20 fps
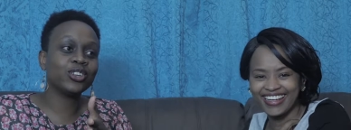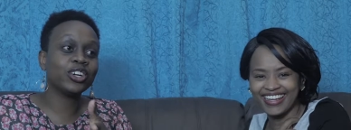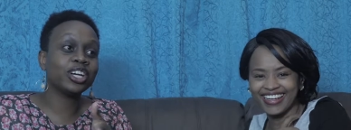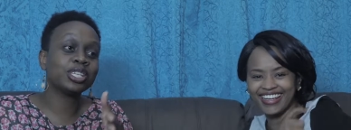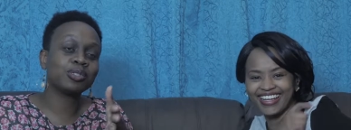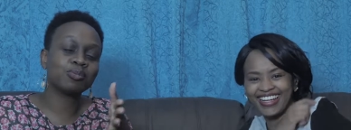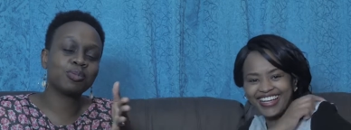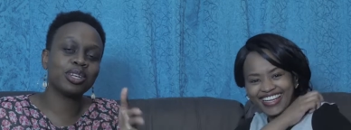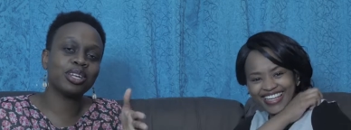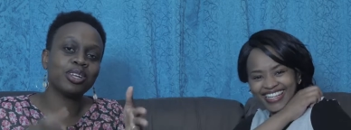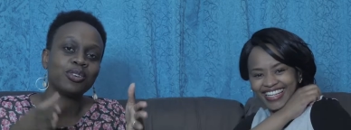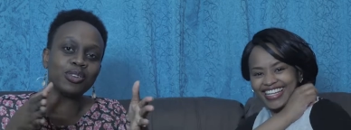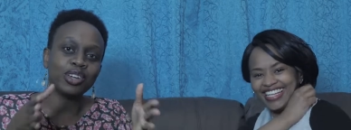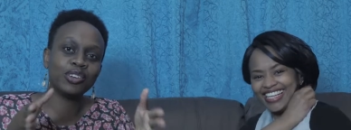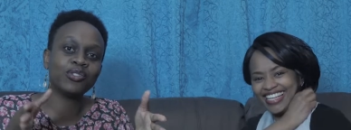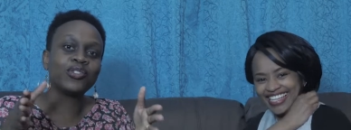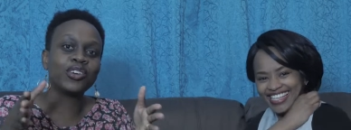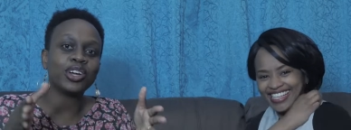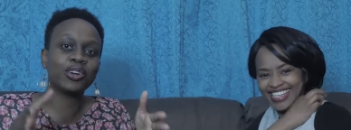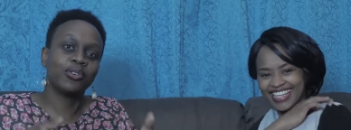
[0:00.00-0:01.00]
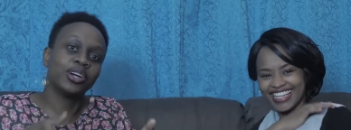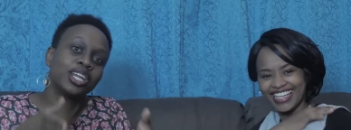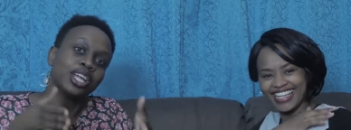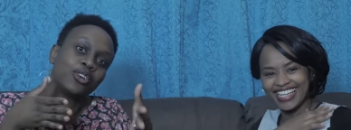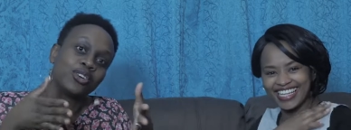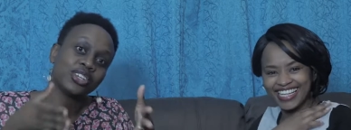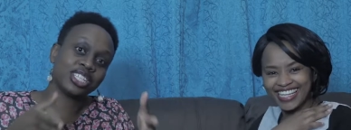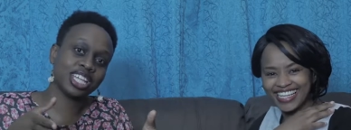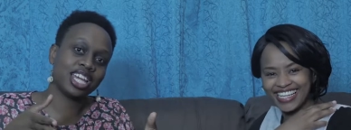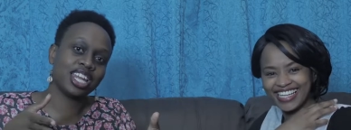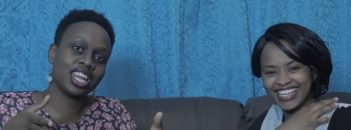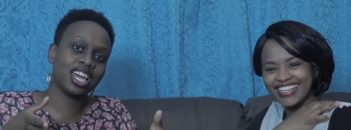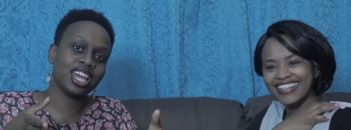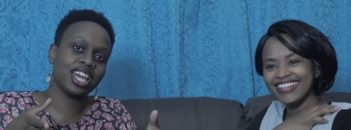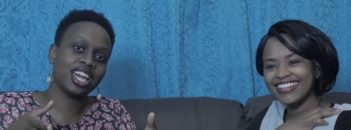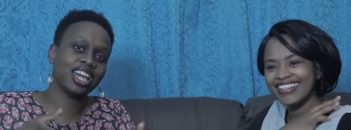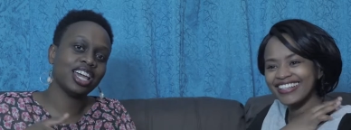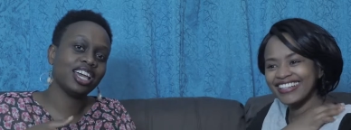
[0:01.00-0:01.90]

Speaker 1: you know, husband and wife, wanakosana.